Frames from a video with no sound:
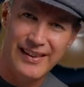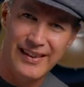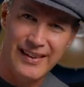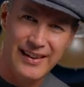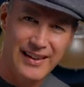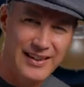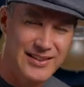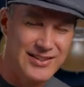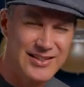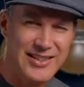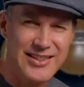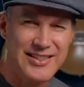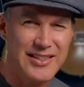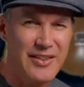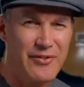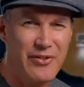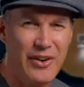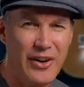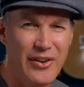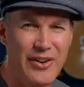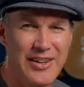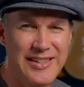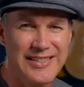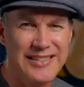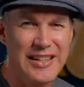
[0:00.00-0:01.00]
It's just a
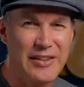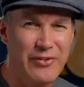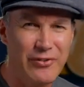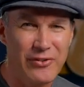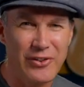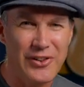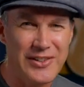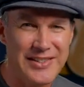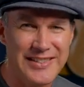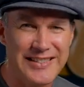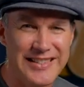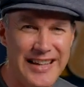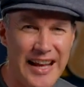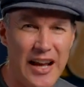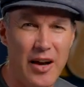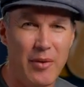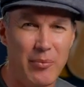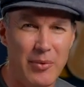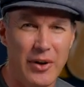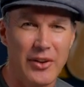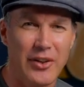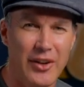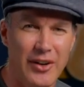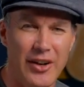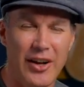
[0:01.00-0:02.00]
very different sound,
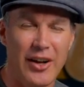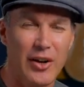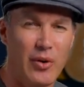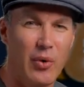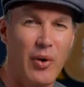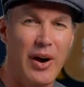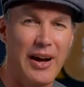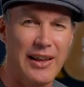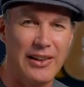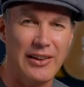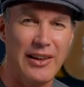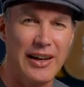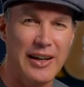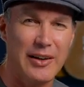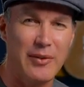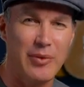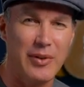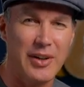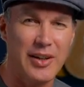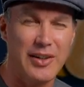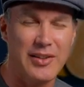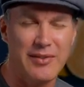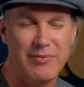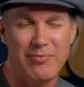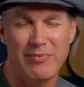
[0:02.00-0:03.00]
one that I quite like.
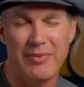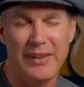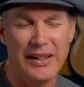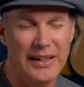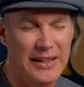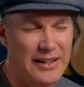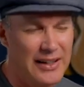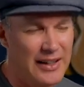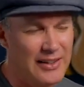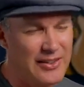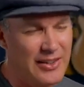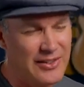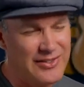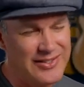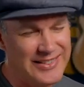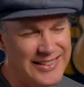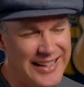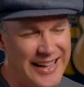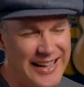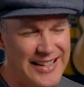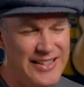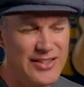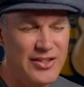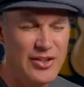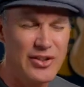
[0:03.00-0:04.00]
I don't
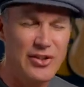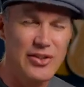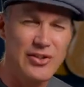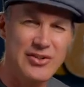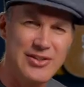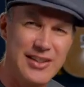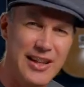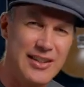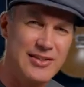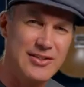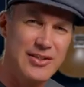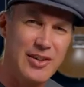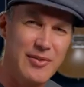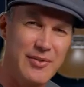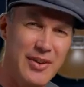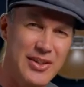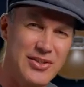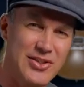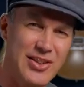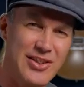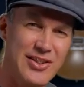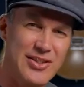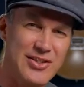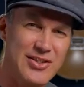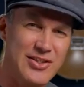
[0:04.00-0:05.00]
tend to use that so
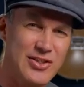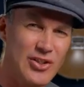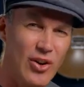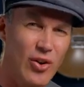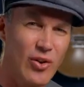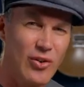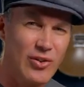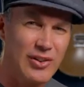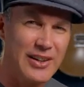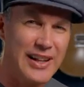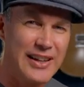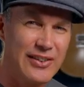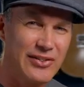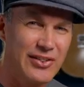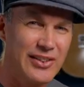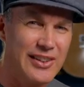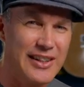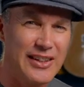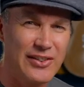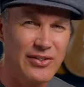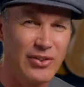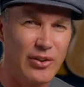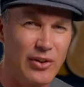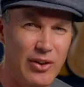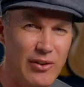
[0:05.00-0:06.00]
much in the song lesson-y
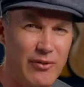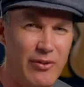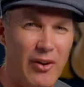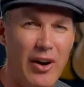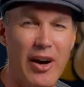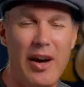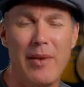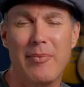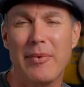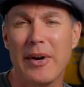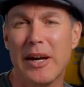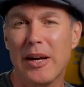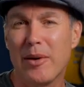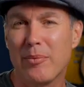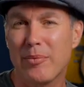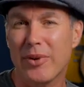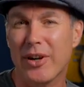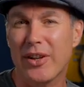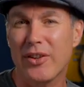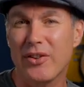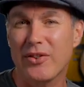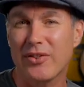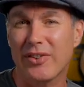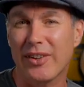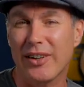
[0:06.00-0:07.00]
sort of vibe, but I
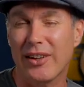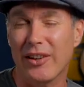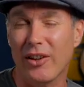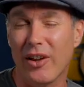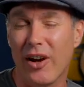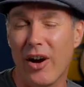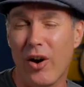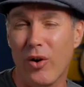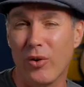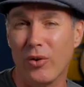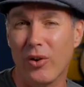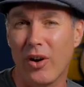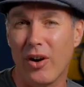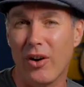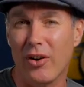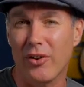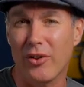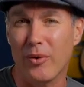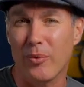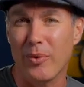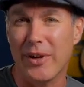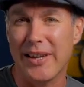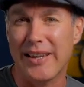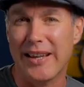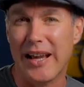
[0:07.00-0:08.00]
use it a whole lot on
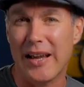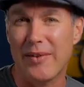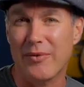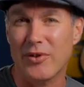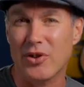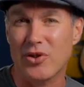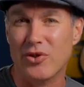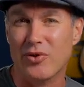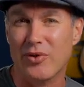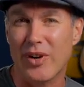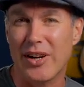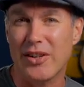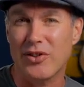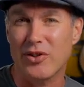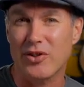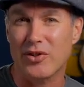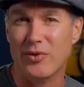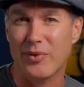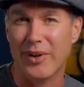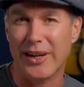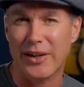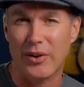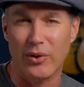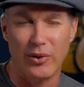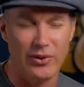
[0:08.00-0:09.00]
the We Came as Strangers
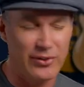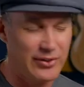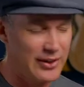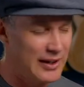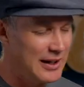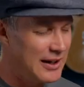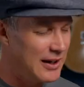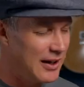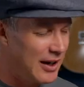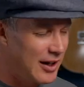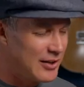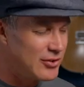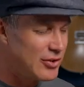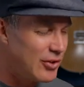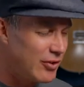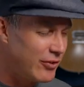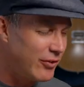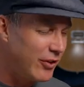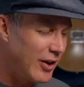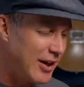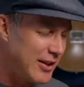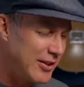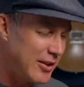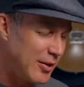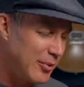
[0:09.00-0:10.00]
records. I do
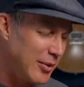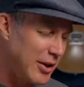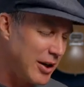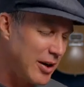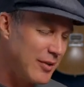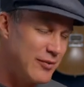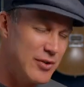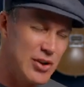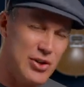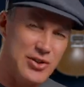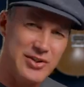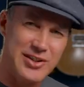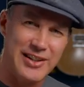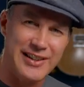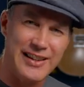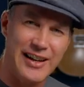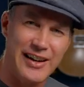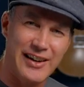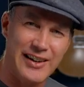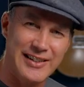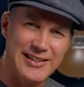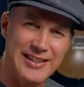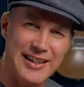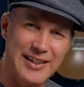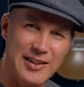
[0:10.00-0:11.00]
find that when I'm using
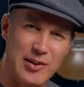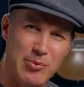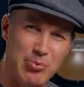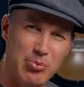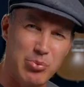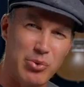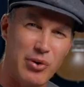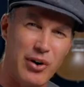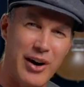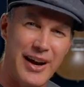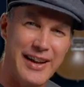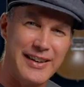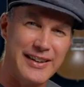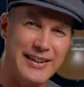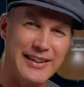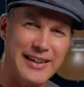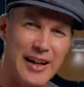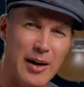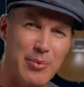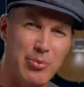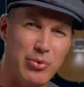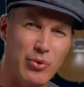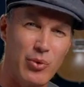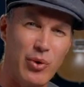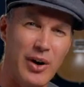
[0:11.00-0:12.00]
that, I tend to brighten it
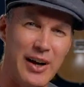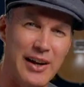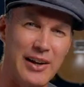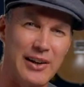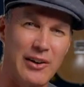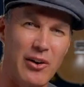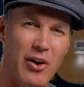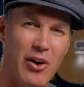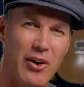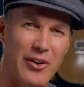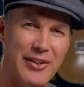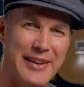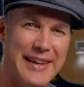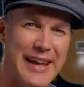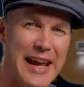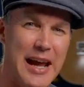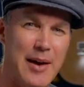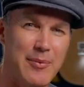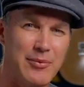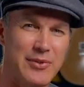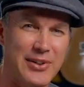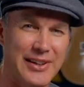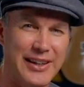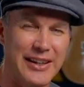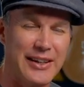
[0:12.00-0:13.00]
up quite a lot on the
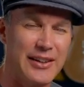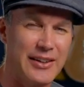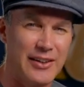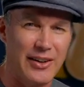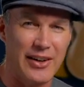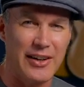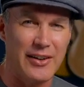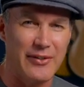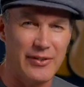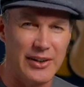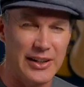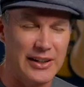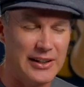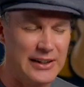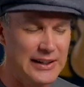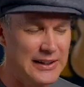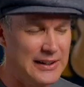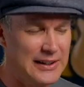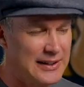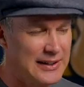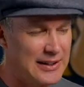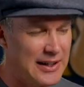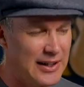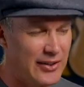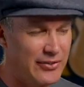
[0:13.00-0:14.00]
amp to get a kind of a
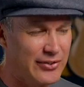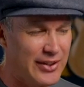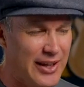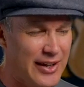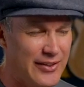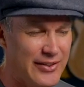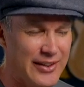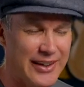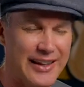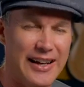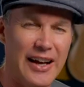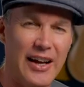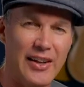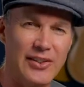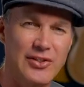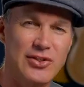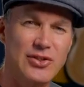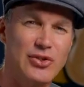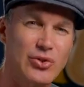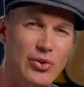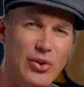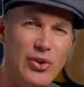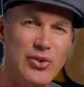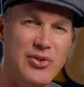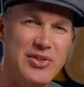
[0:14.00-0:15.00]
sound that cuts
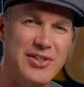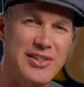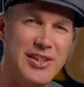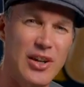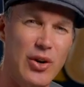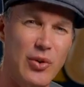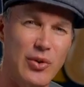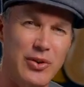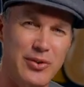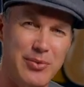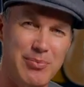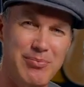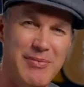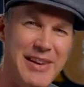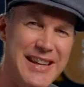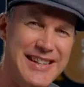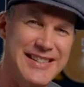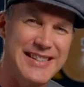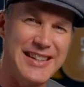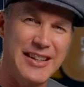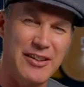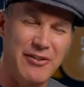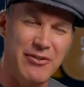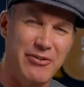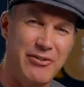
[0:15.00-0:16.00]
through still. It's
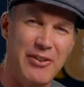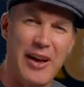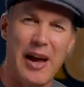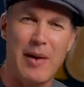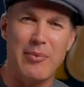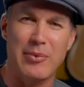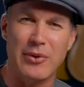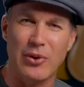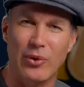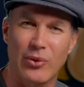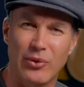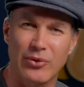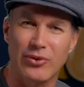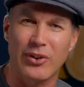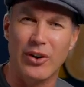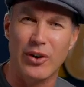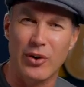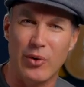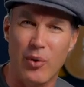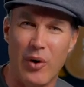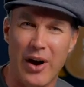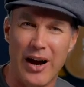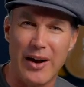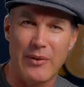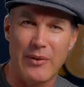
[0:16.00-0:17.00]
meaty and fat, but also quite